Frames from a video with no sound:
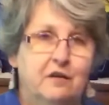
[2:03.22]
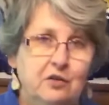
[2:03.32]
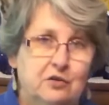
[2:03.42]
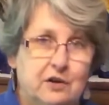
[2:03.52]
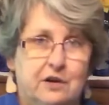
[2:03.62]
on
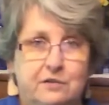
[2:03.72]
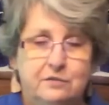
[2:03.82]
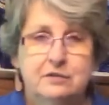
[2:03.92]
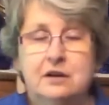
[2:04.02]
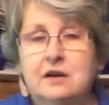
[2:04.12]
their
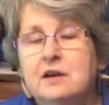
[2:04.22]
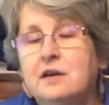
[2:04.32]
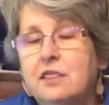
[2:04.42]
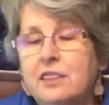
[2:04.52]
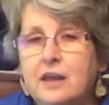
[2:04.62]
own.
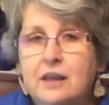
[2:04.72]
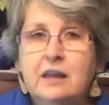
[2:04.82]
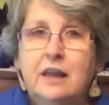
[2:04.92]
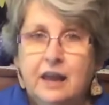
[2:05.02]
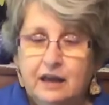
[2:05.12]

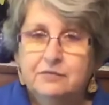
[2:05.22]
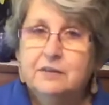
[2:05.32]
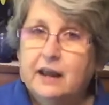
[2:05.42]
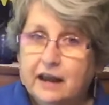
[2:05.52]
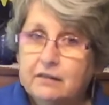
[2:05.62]
They have to
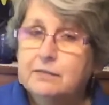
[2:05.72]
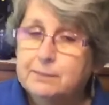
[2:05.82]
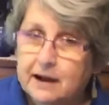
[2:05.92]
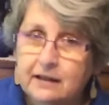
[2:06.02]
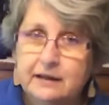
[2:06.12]
have the
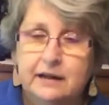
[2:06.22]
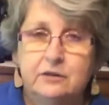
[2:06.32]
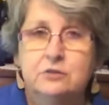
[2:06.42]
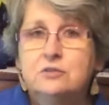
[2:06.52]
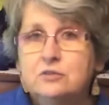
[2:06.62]
pollinators